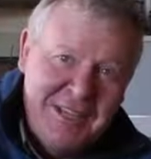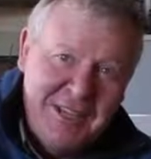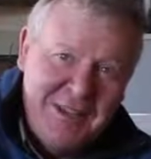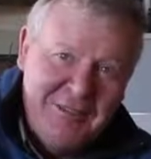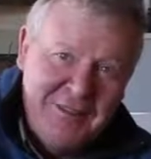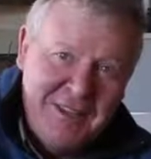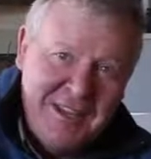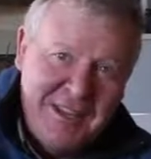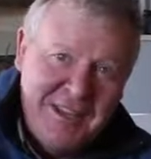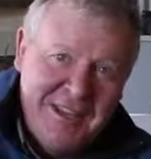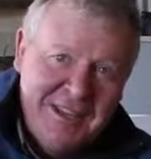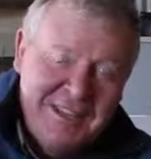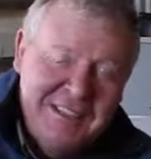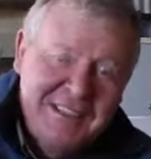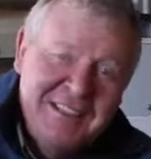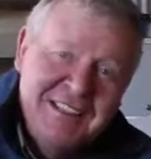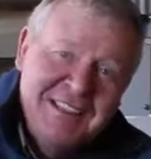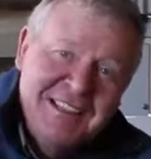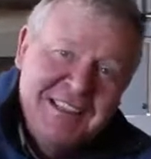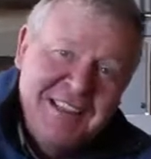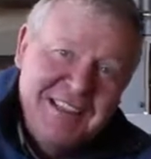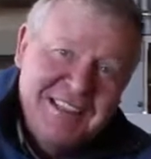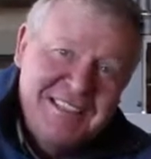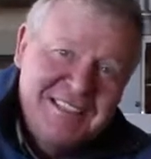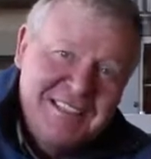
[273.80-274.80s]
over here
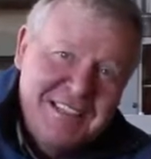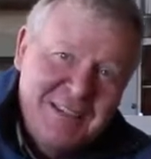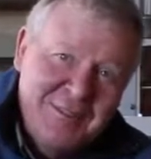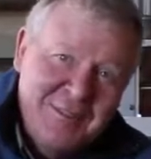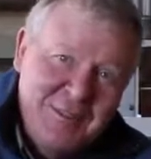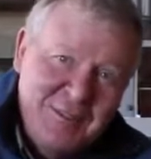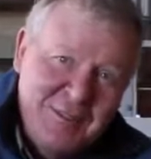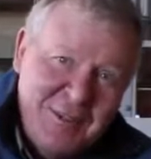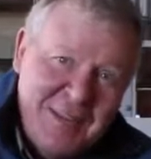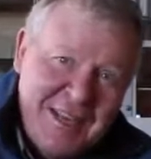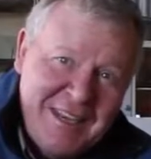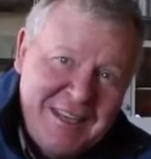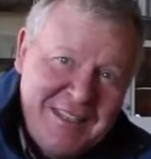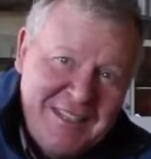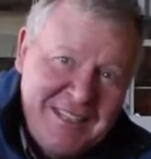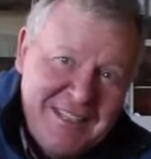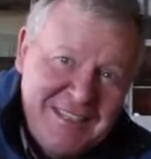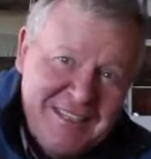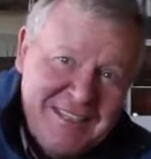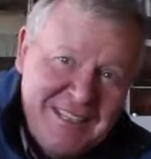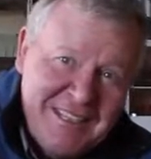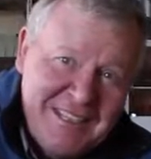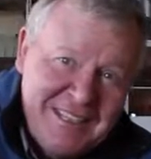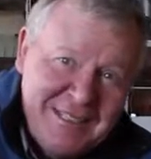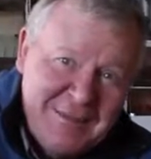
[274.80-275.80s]
and see if the bloody
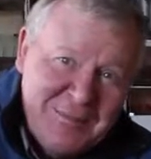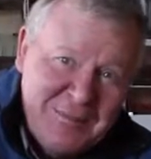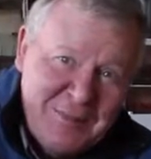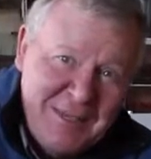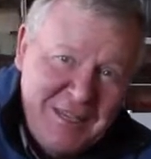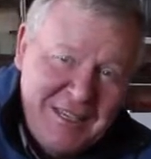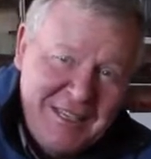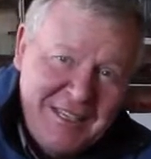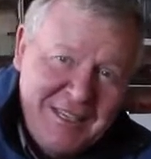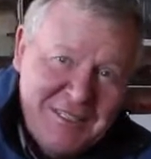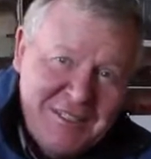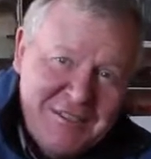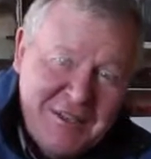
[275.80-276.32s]
things aren't completely